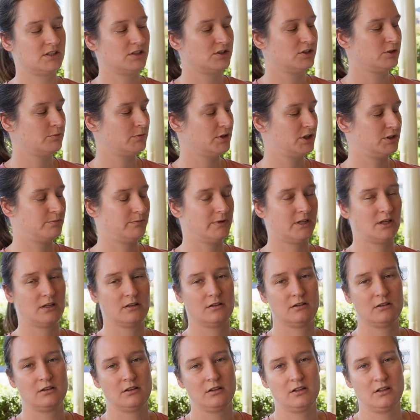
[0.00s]
it so much better
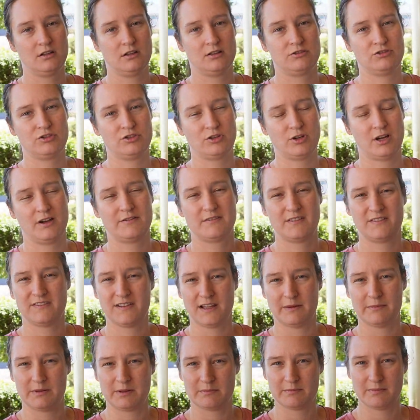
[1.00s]
to not have a
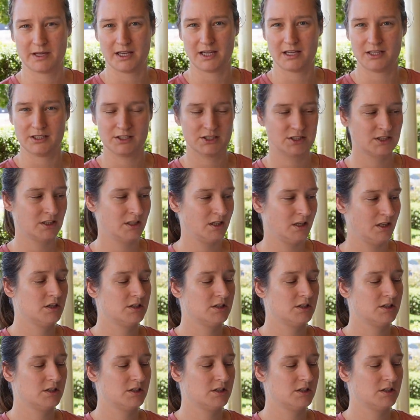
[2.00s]
flapping page.